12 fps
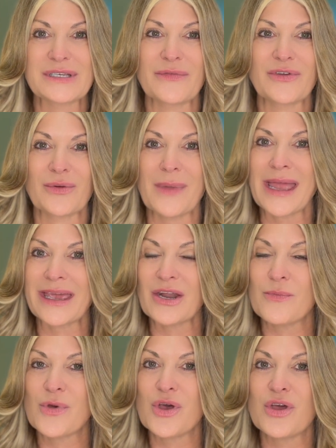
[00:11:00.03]
So if you're making a
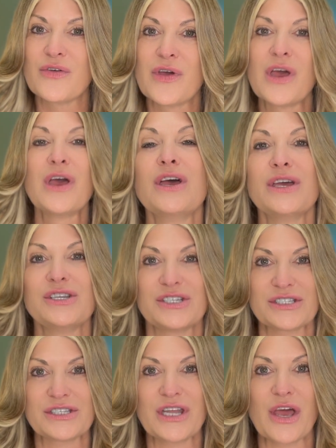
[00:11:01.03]
move,
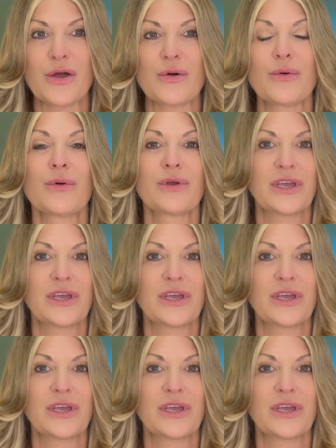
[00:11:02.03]
just know,